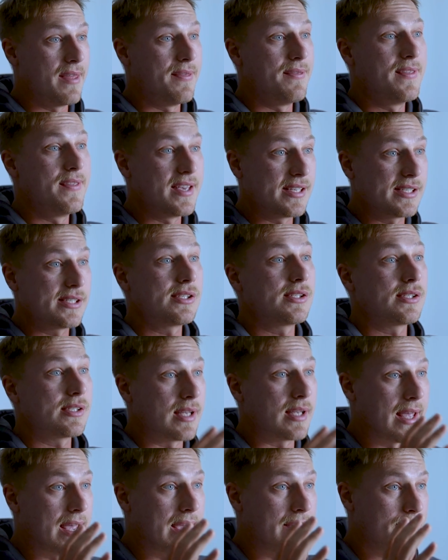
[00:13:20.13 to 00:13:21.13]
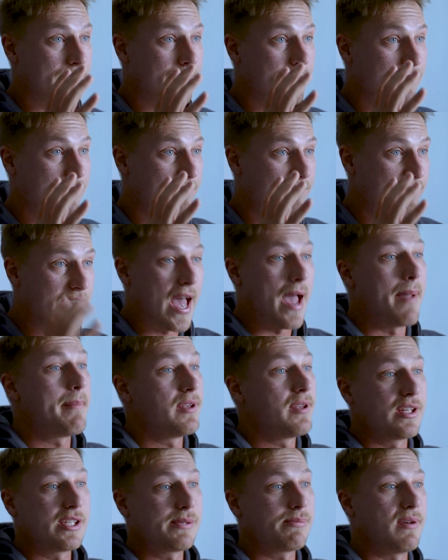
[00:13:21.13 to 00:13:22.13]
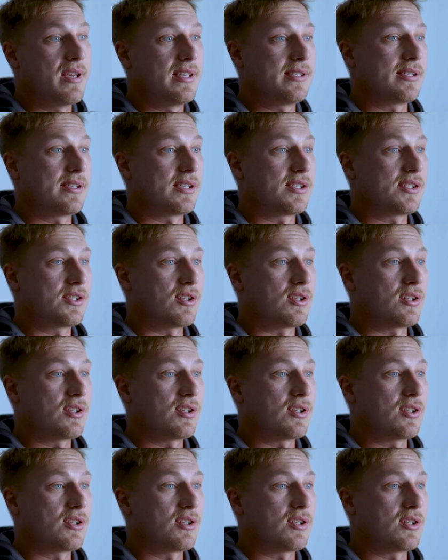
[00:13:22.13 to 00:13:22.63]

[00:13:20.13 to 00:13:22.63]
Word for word: then this is a fabulous place to